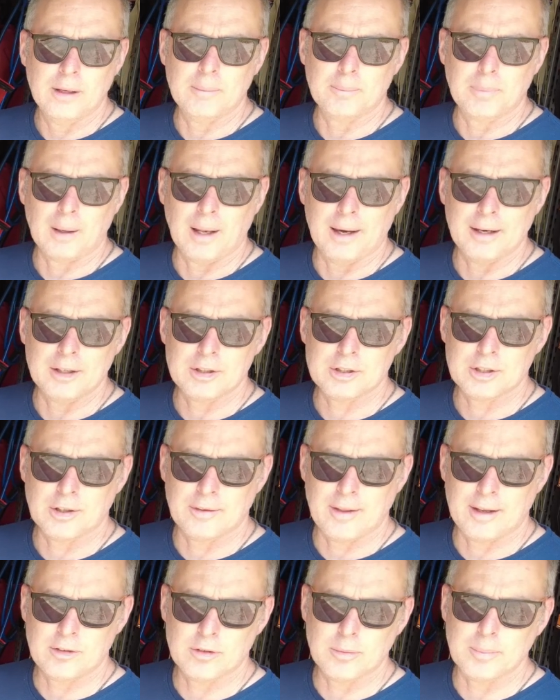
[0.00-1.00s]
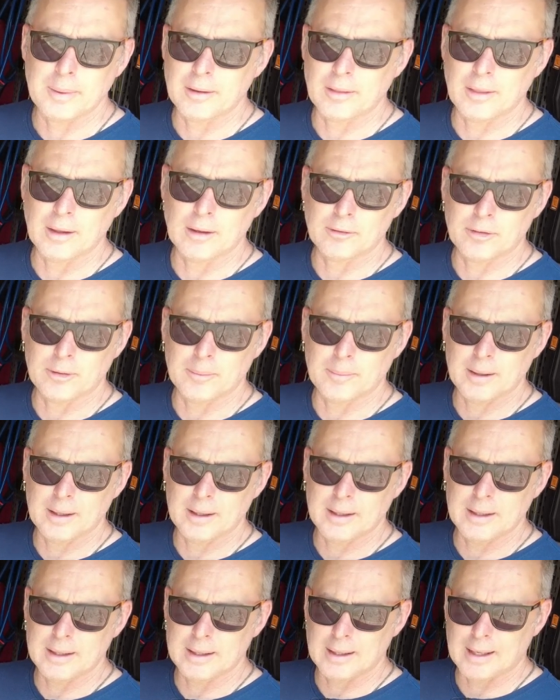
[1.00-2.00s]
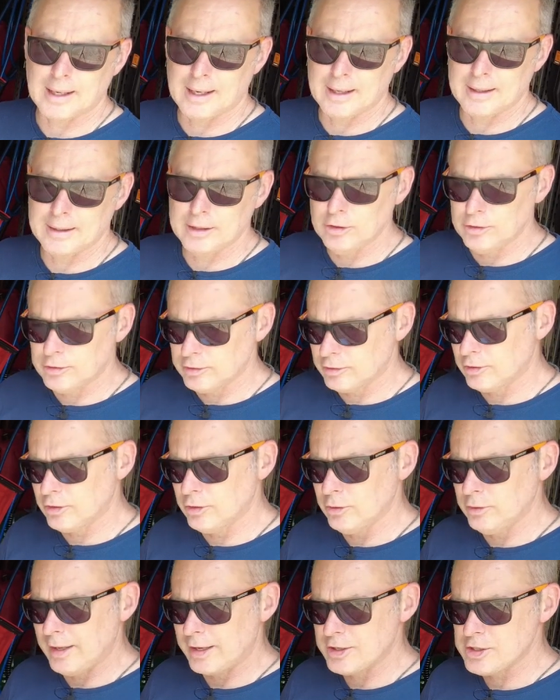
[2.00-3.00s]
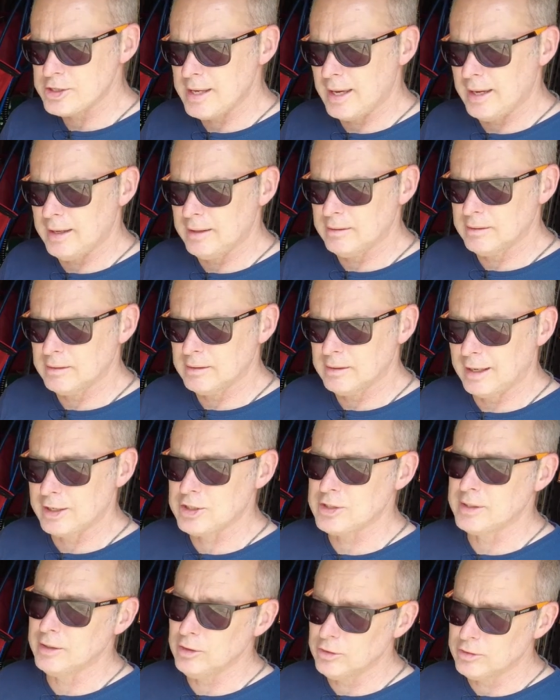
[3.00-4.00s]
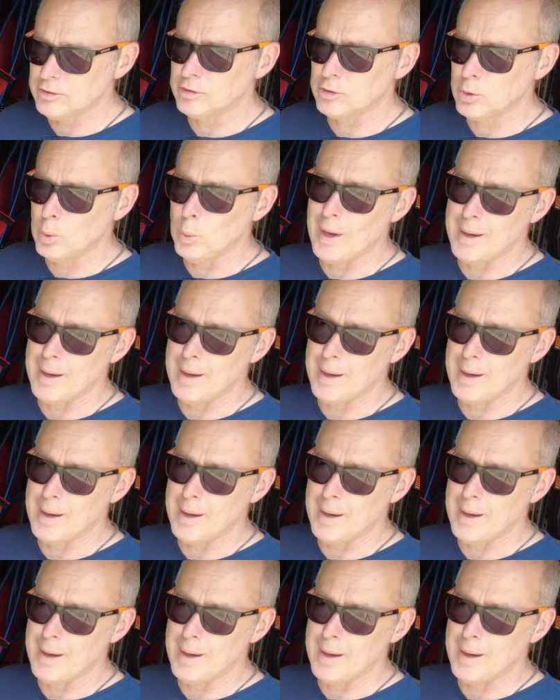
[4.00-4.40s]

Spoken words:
in place, so that's a big thing for me. It uses 2-10, actually it uses two